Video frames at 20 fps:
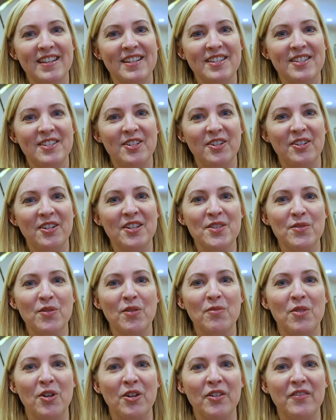Students were
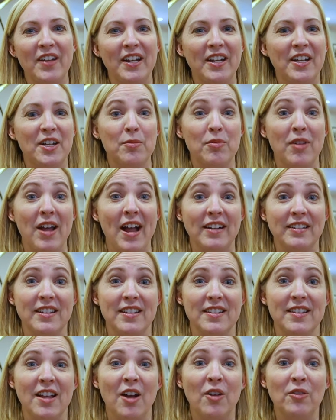motivated to
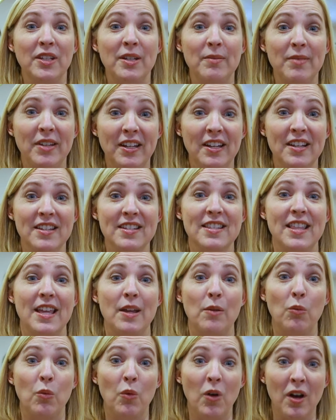practice not only because they
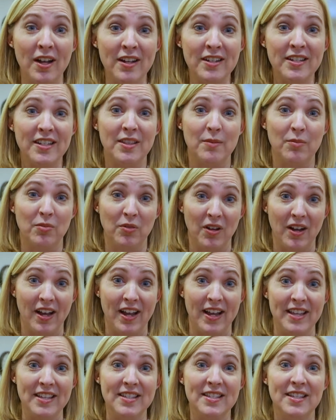wanted the
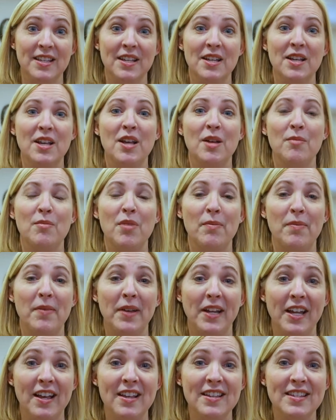prize, but
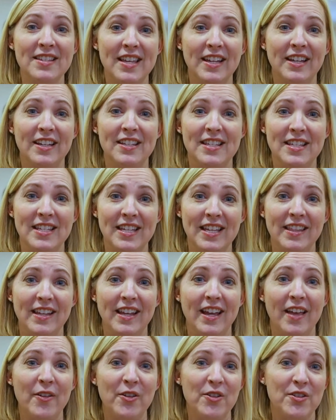because they could see the
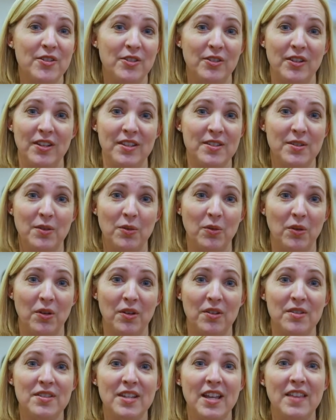other students'
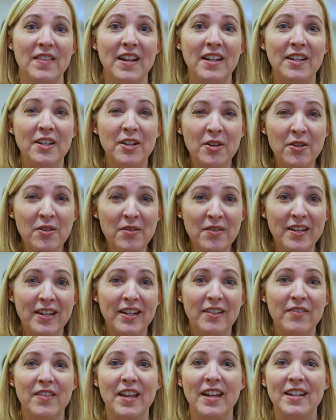scores, and they knew that
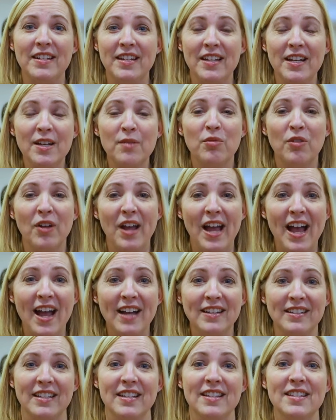if they didn't
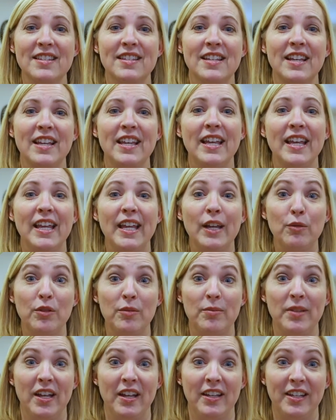practice, it would
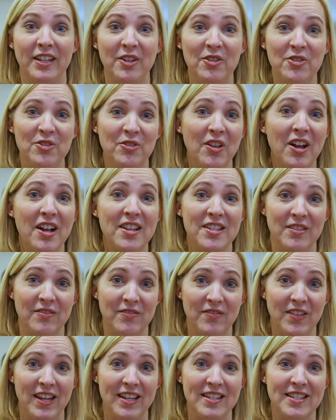be a huge loss of
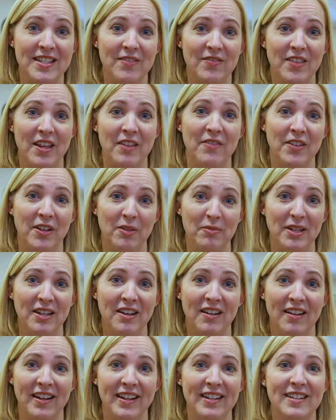face if they fell
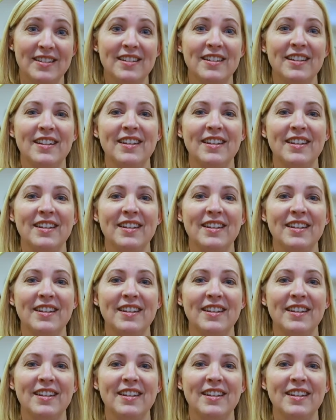behind.